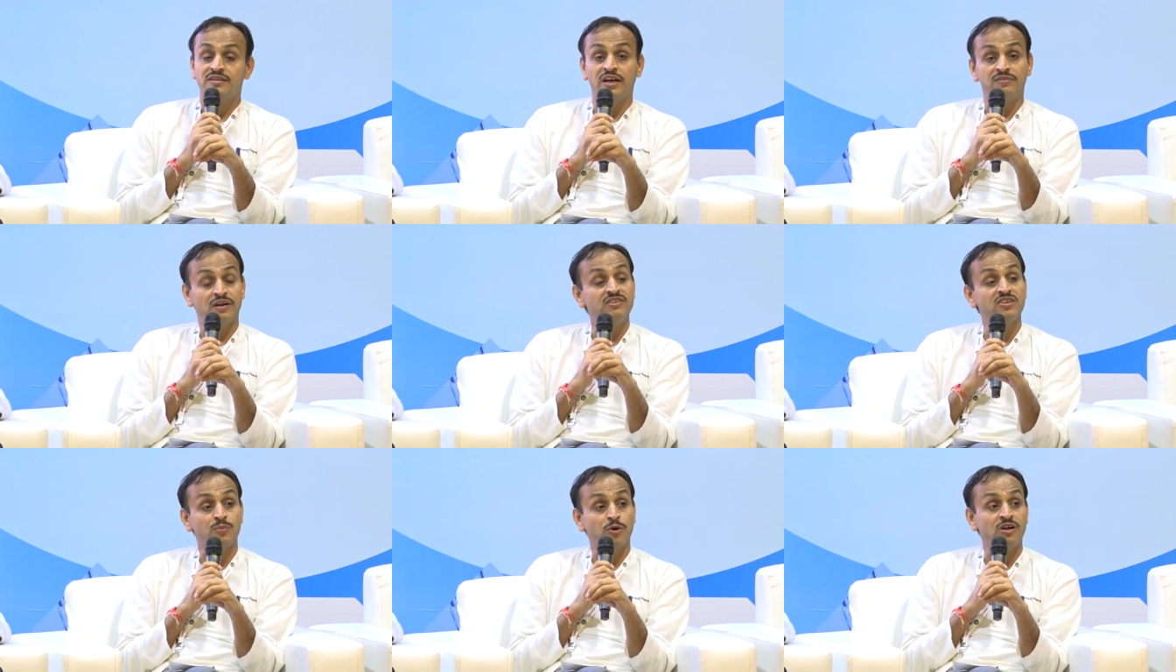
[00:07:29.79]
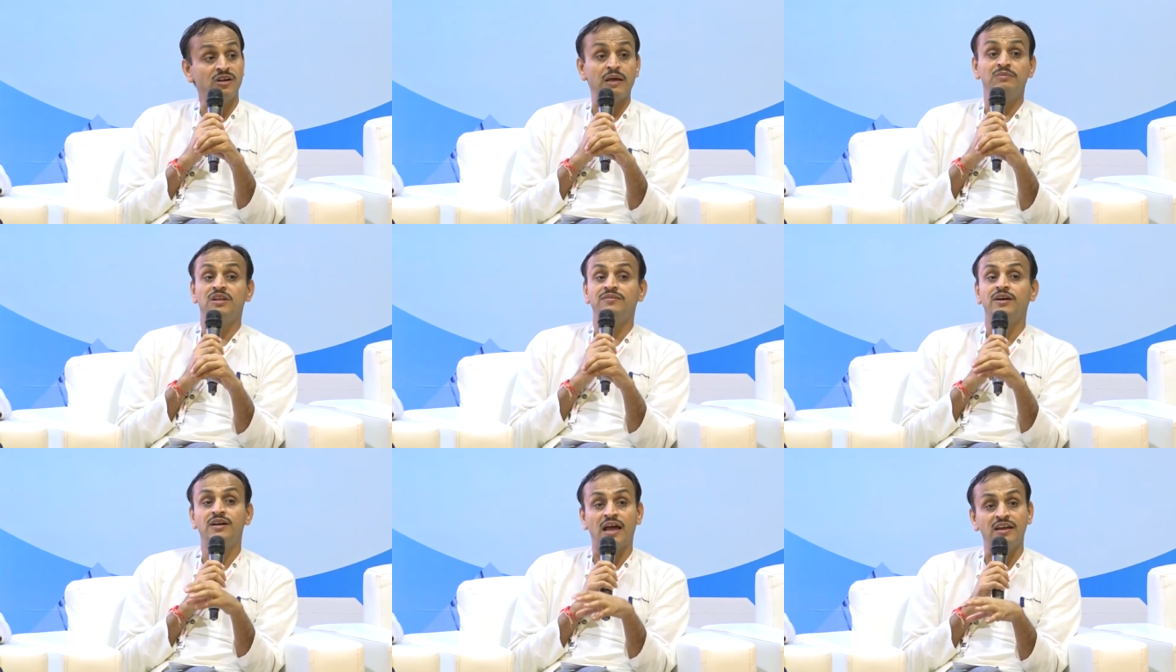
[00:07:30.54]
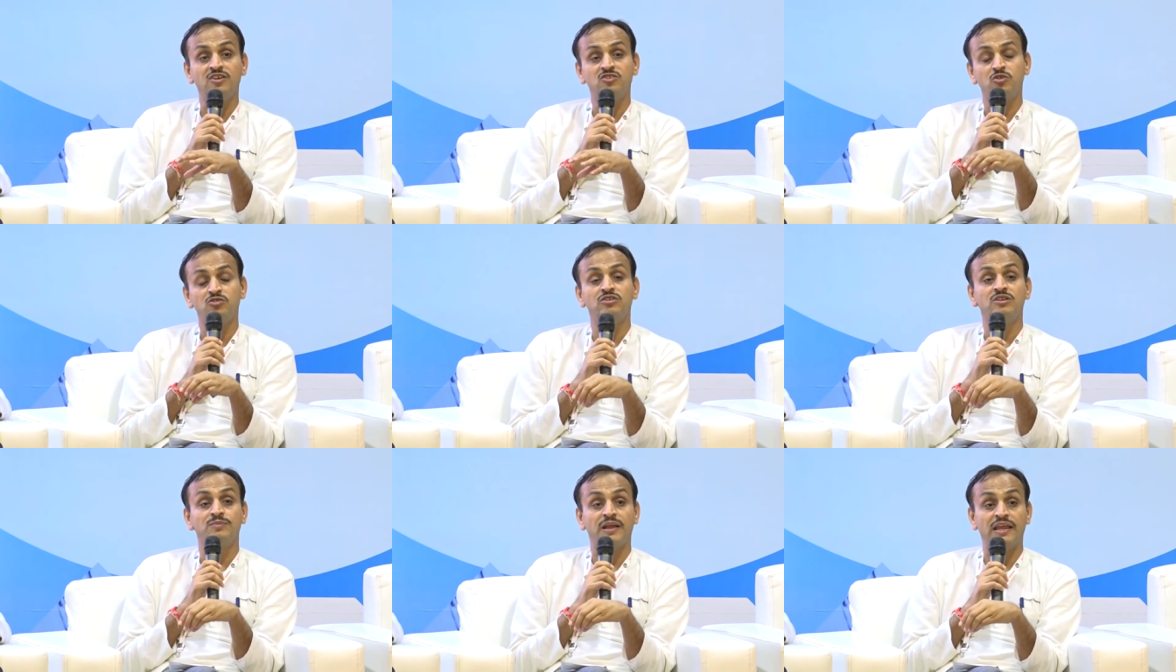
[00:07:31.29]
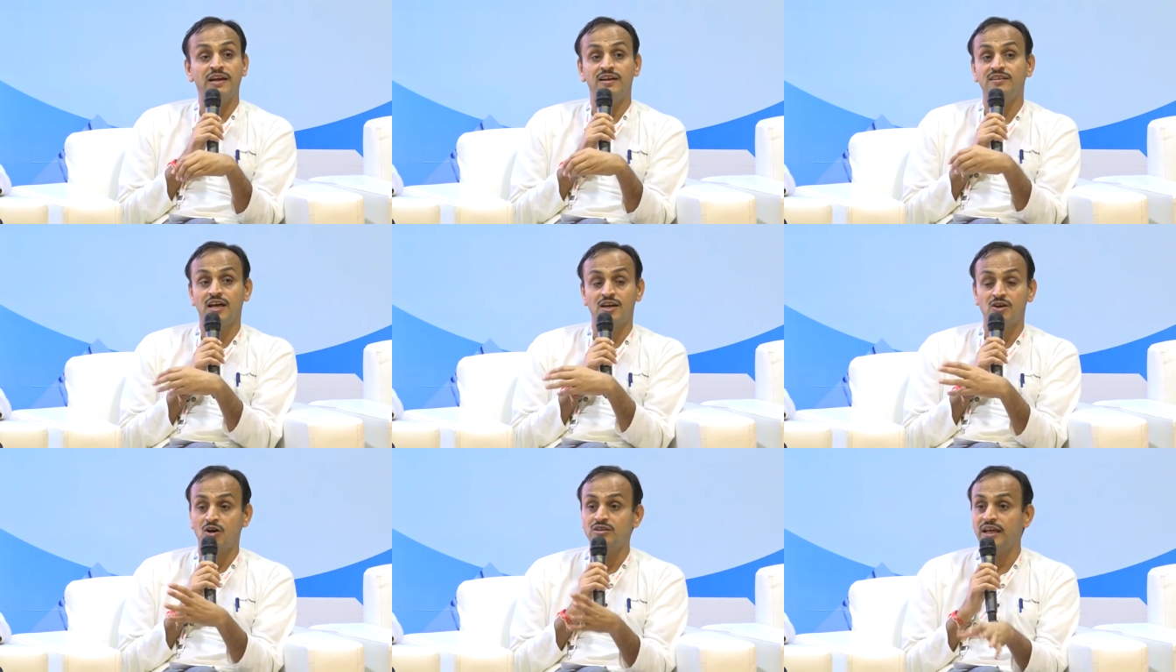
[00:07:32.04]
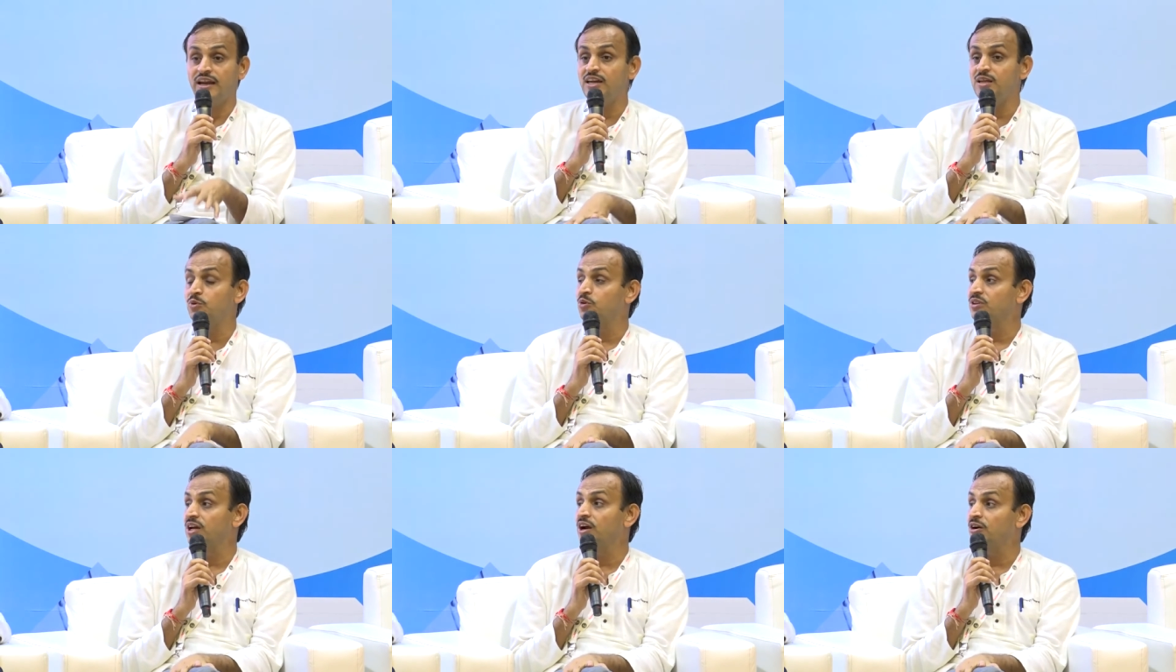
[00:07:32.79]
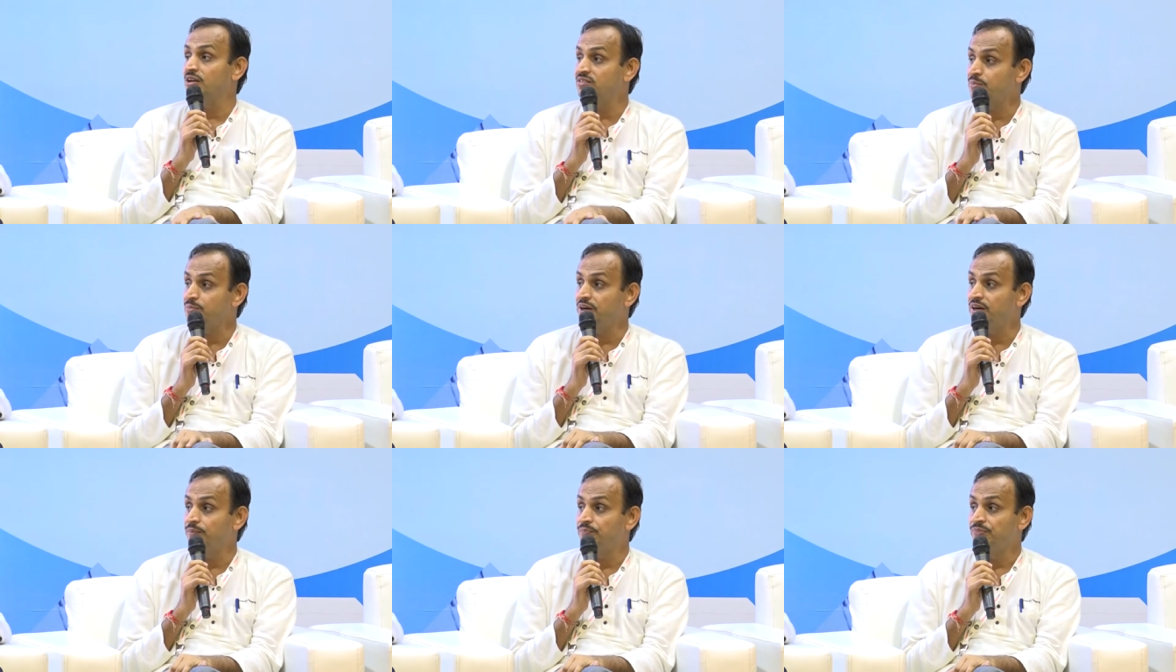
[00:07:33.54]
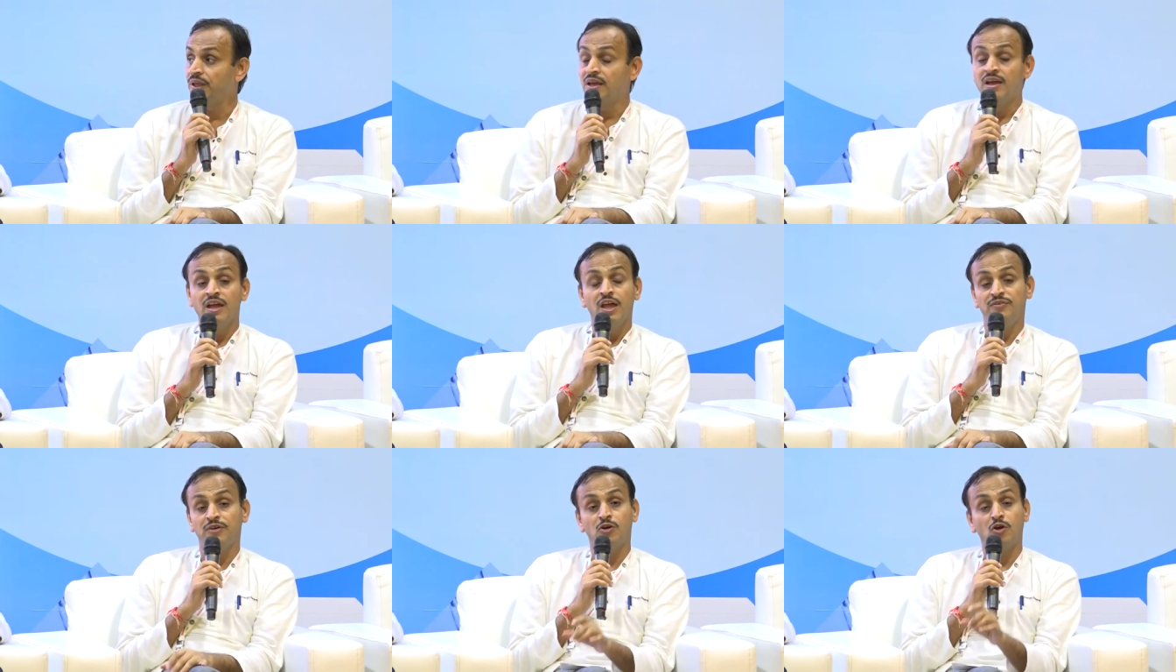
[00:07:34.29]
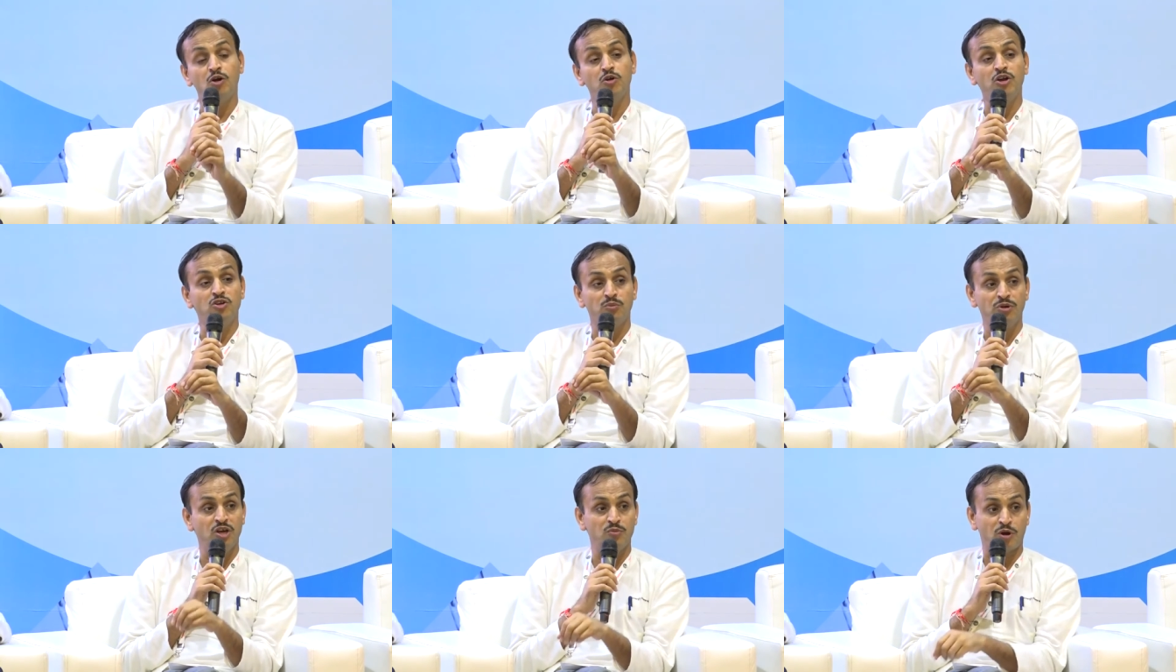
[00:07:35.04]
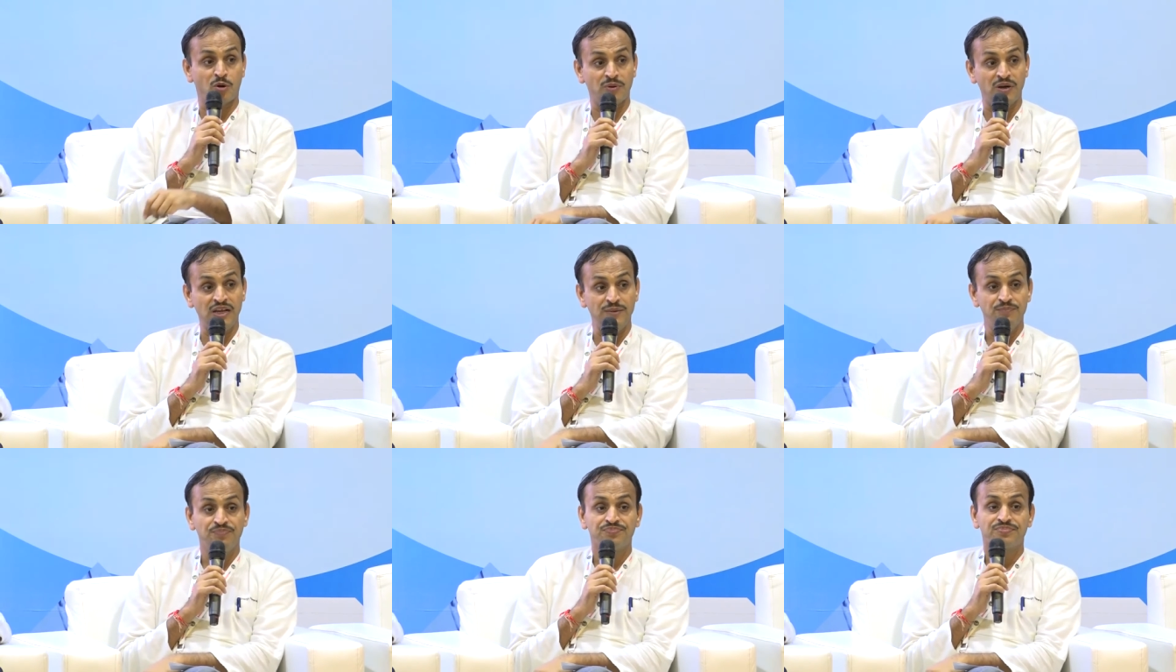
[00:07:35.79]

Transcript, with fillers: that once upon a time there were dinosaurs on the planet and they are not there anymore. They got disappeared. If you're not going to behave properly,